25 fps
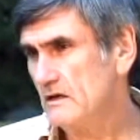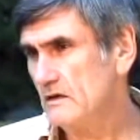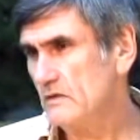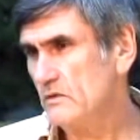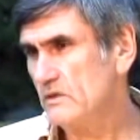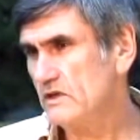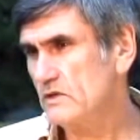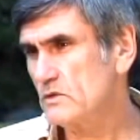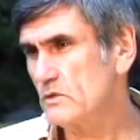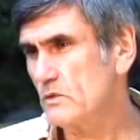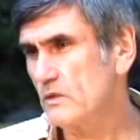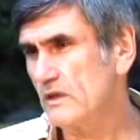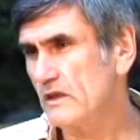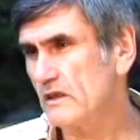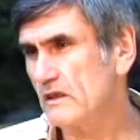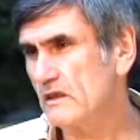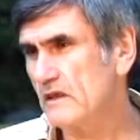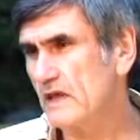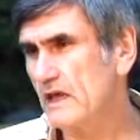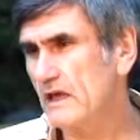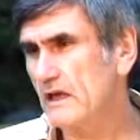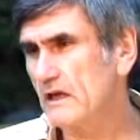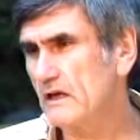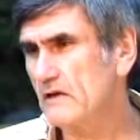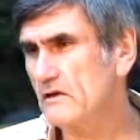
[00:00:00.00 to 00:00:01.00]
in which we
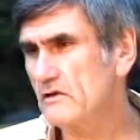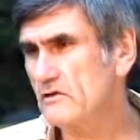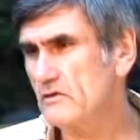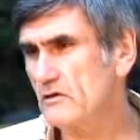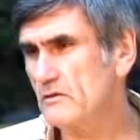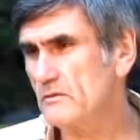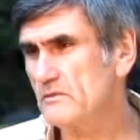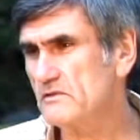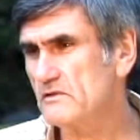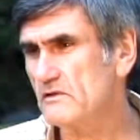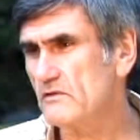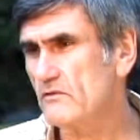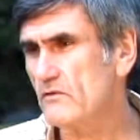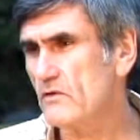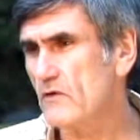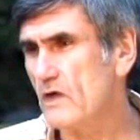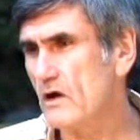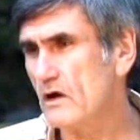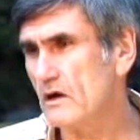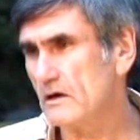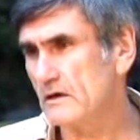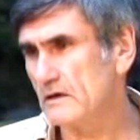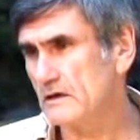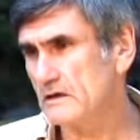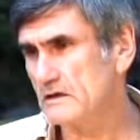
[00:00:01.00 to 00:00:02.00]
think in terms of
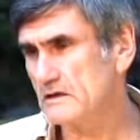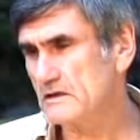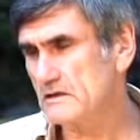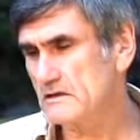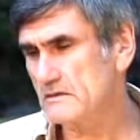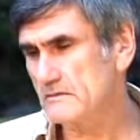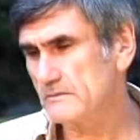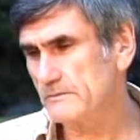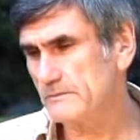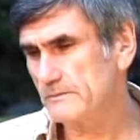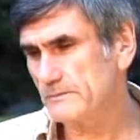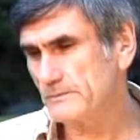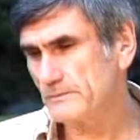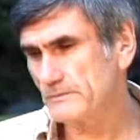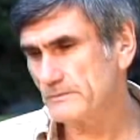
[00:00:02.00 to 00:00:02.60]
wrongness.